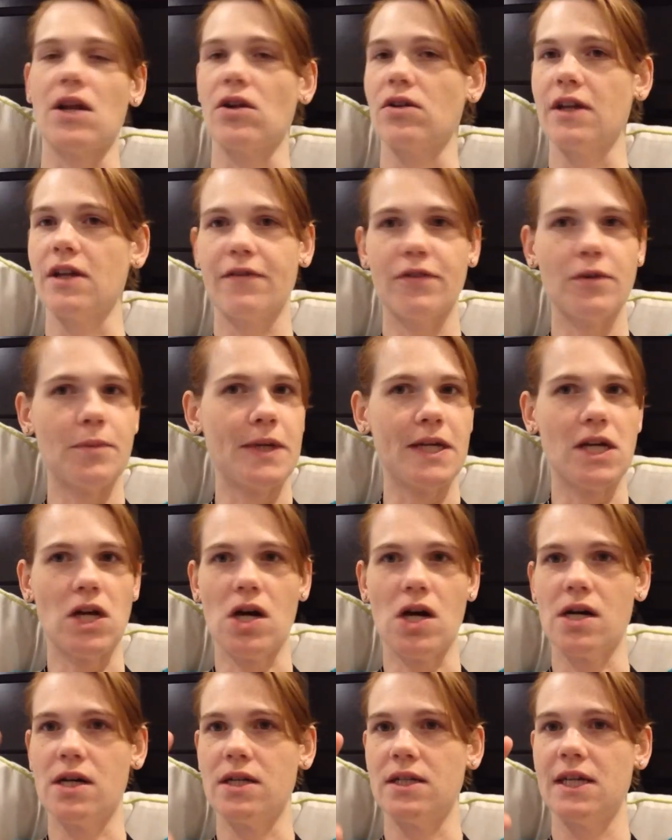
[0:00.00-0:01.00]
never be
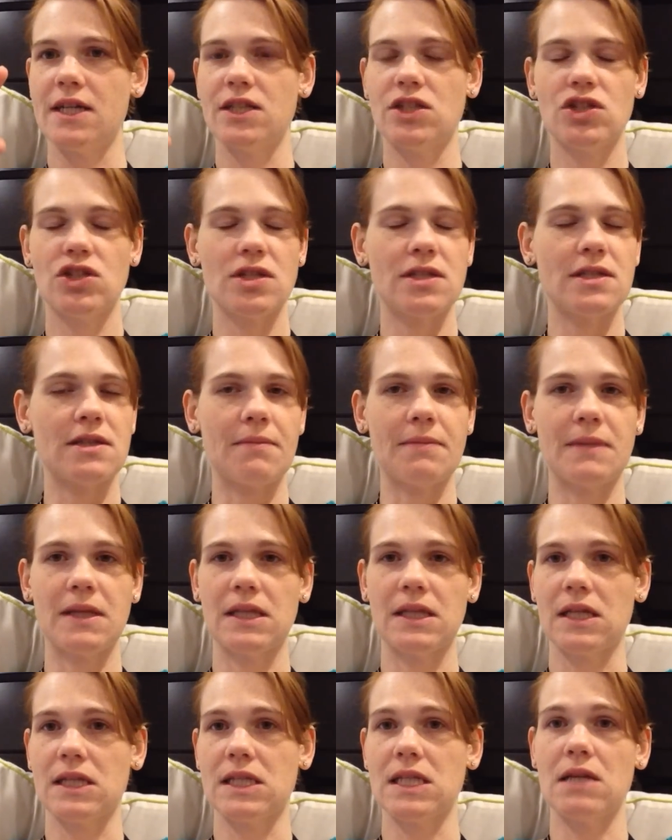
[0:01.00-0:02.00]
gone. It's just something
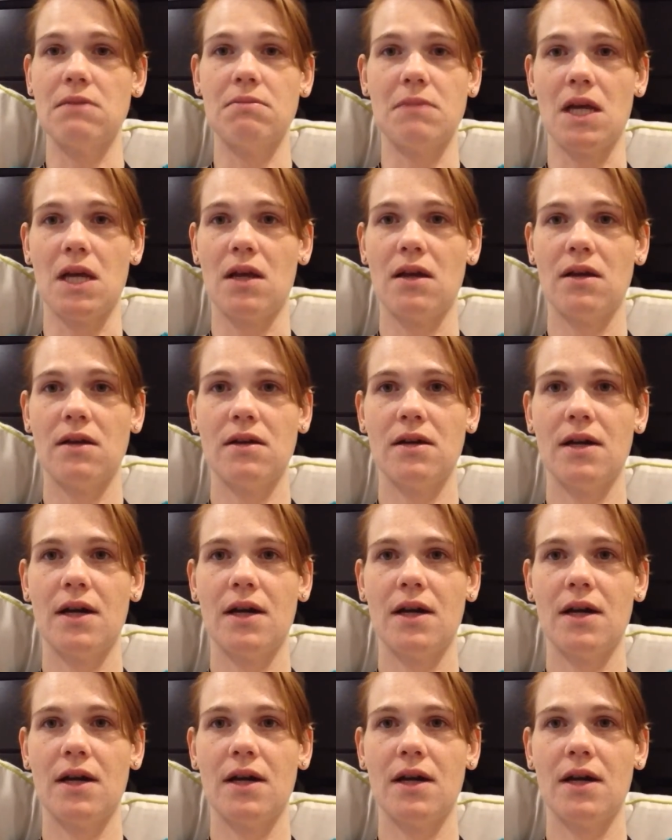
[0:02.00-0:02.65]
that's in me.